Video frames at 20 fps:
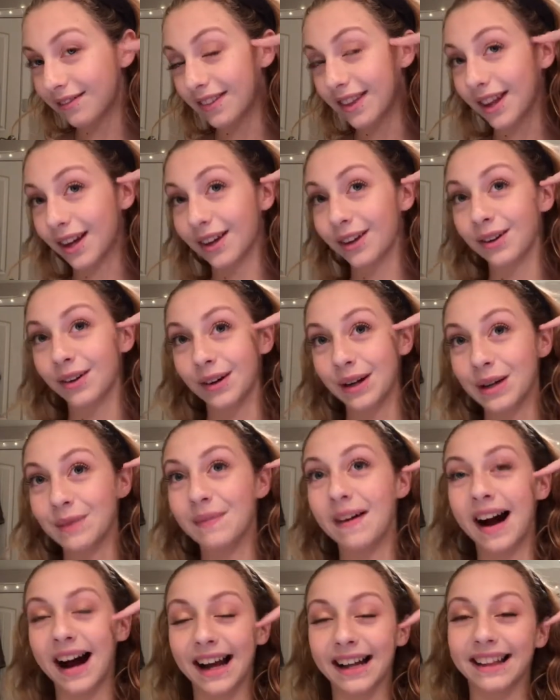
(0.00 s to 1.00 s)
the cream
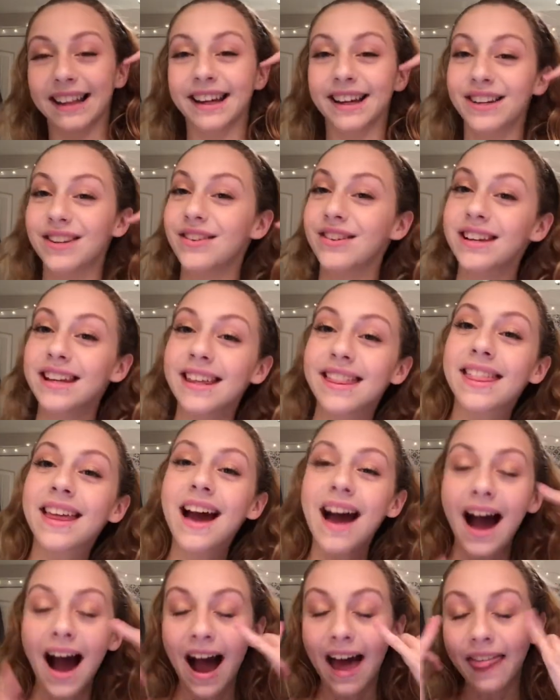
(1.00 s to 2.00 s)
highlight underneath.
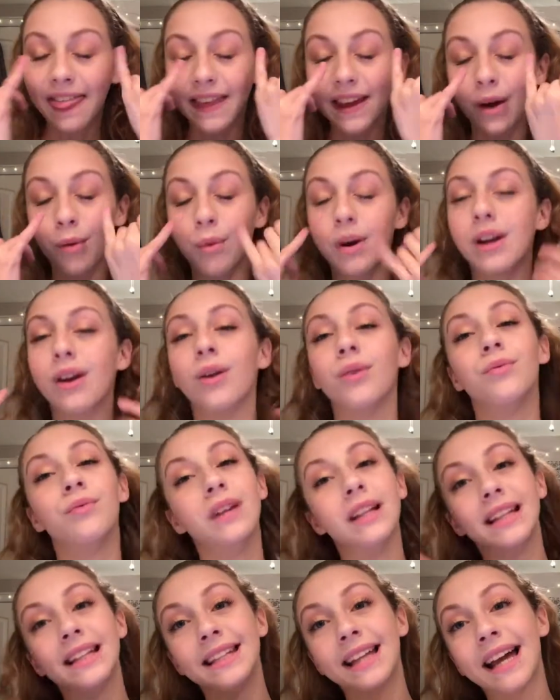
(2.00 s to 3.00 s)
I think it went on
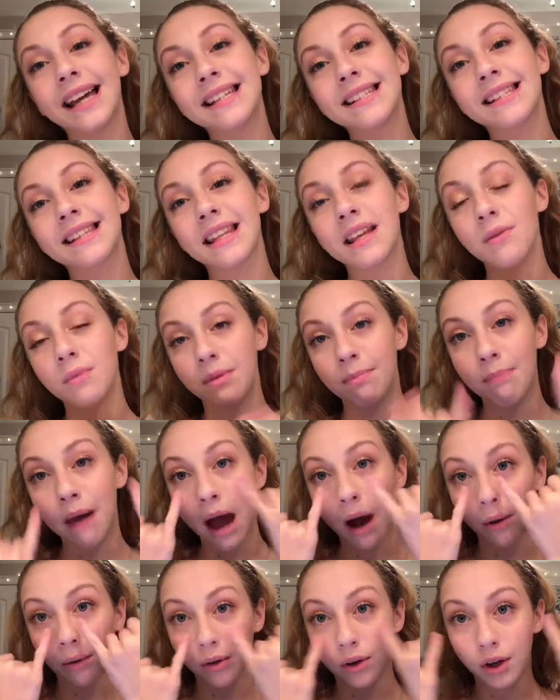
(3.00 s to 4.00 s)
really nicely with
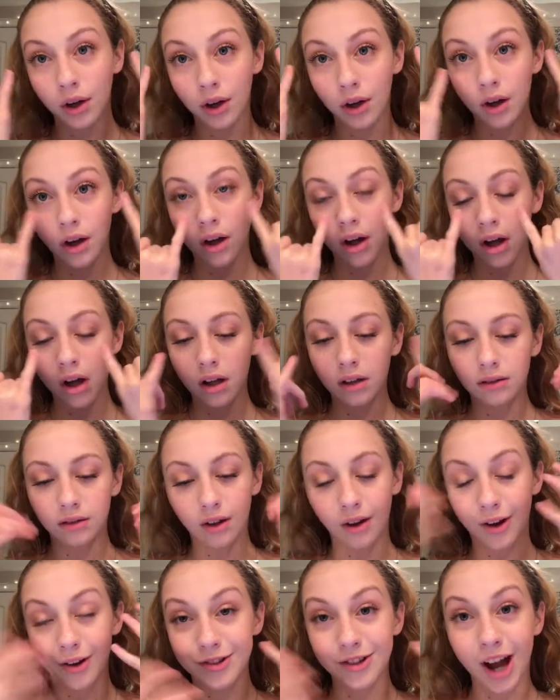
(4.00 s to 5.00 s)
powder
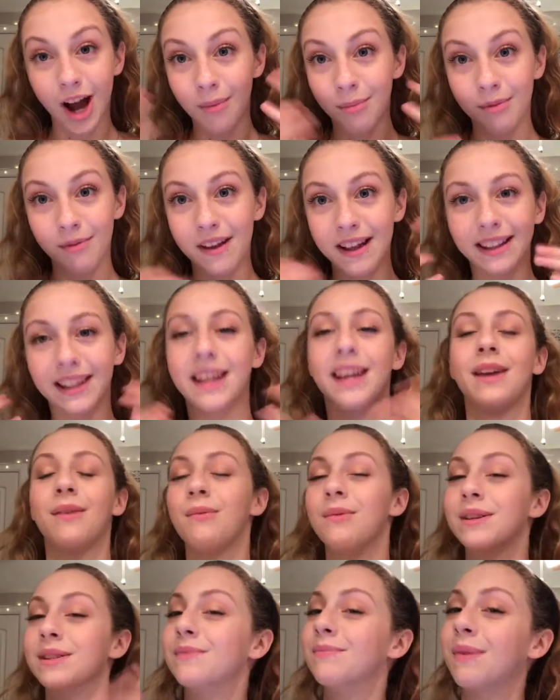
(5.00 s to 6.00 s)
on top of it. Like it
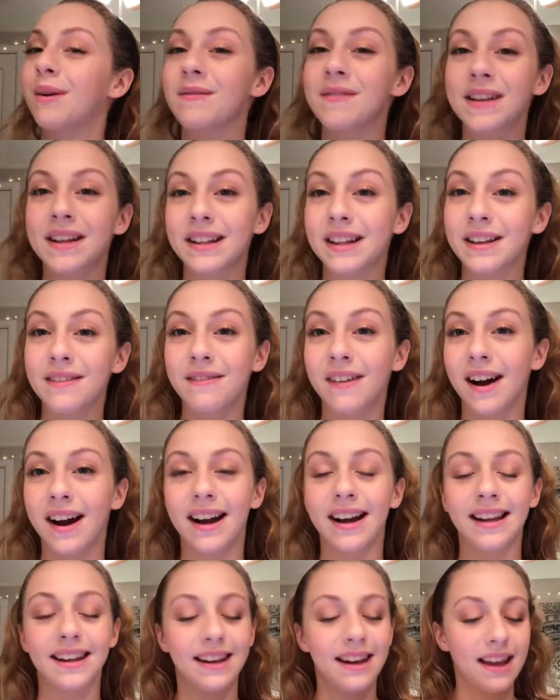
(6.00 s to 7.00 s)
was perfectly
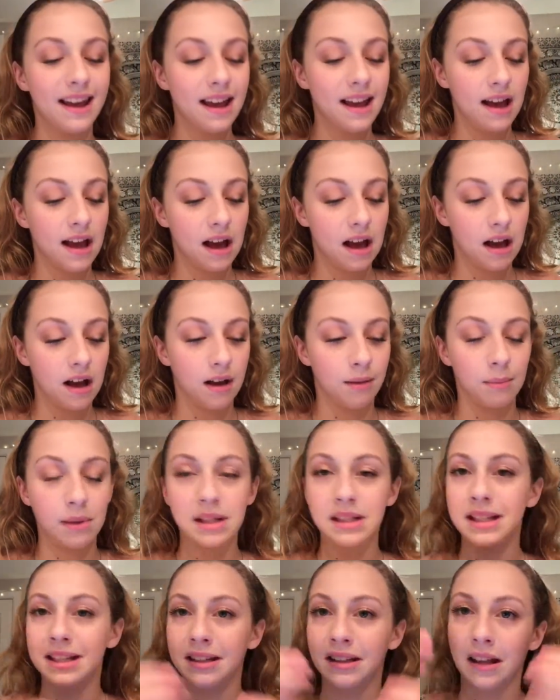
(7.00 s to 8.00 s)
fine.
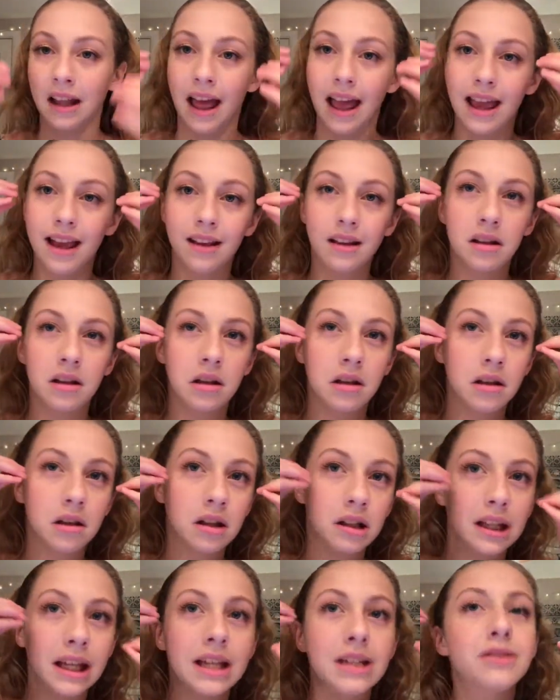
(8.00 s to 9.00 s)
It didn't like
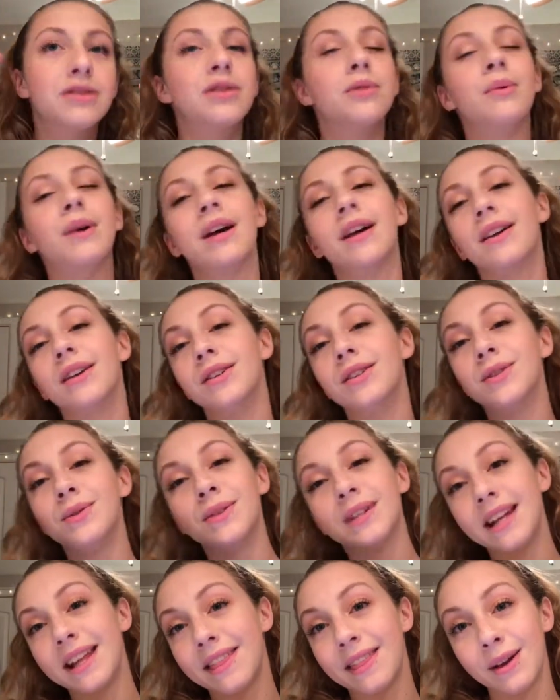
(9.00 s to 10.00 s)
cling to it or do
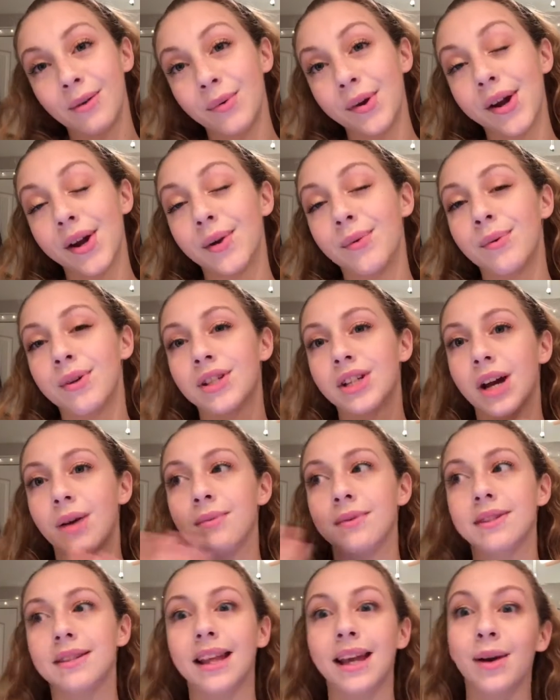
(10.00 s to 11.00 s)
anything weird, which I
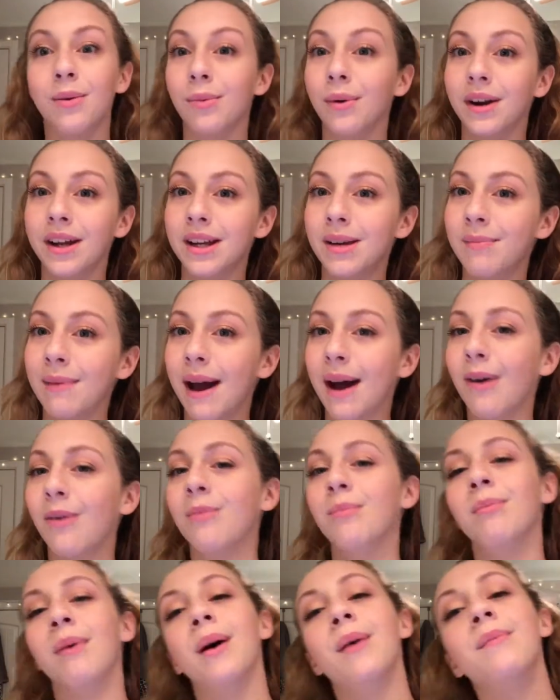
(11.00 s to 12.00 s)
was like worried
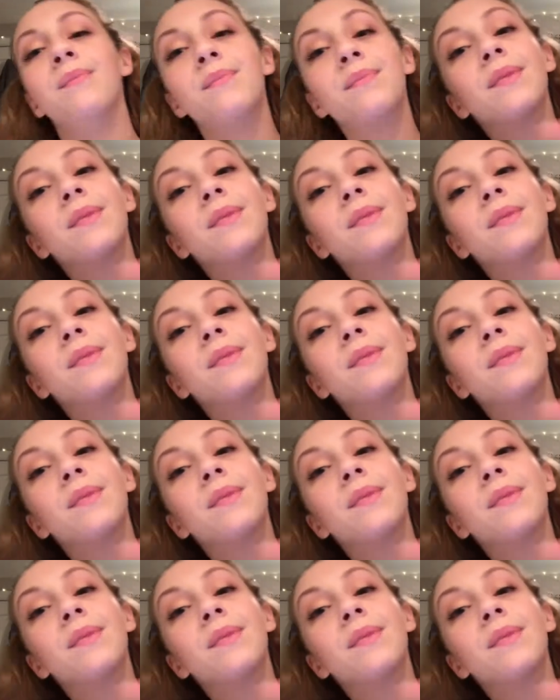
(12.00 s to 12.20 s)
about, but